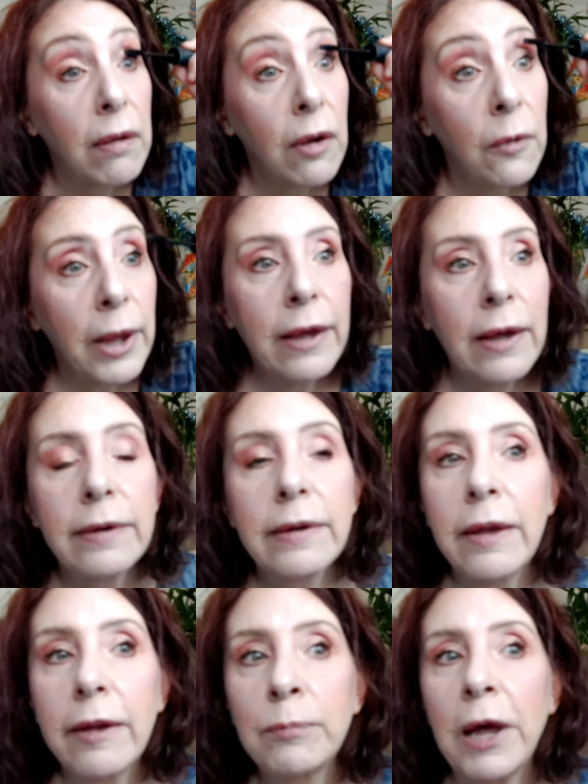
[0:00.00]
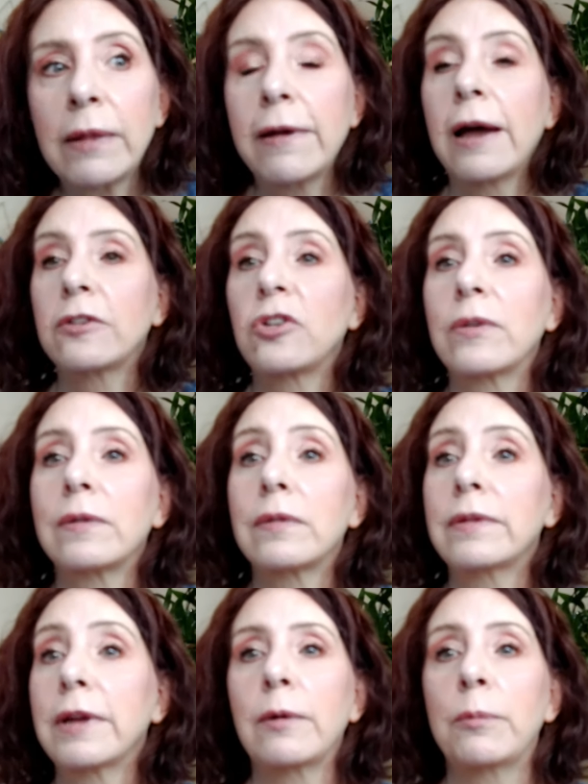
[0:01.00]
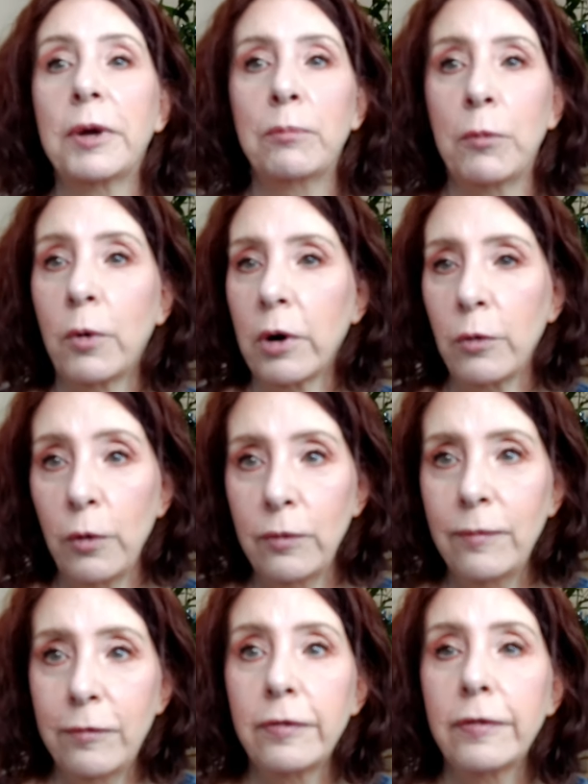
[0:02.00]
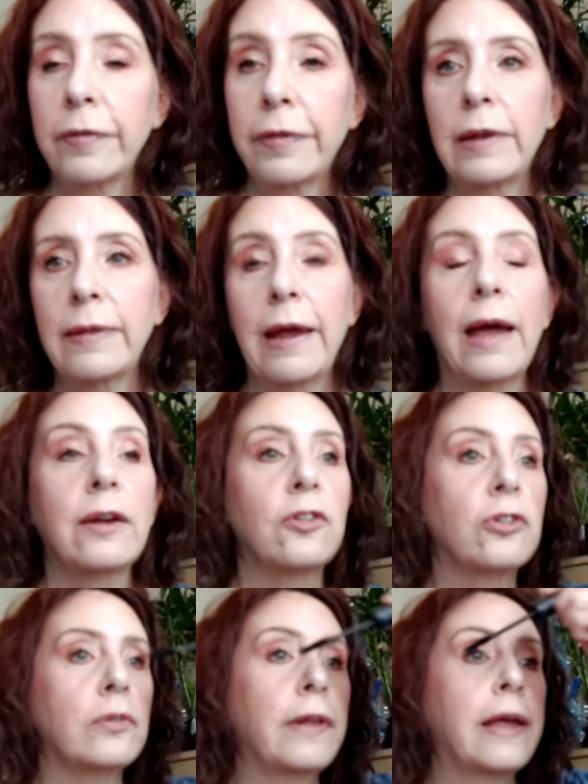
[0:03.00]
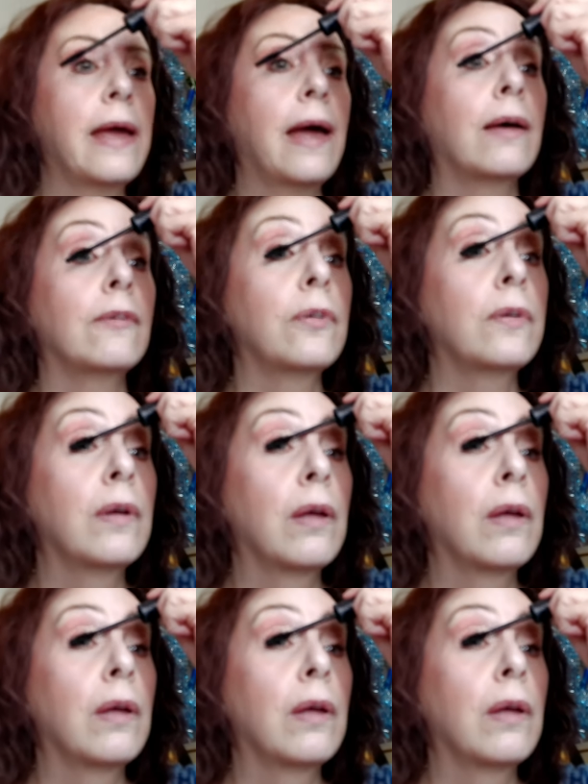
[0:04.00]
go ahead and give my lashes a little bit more oomph than they actually have.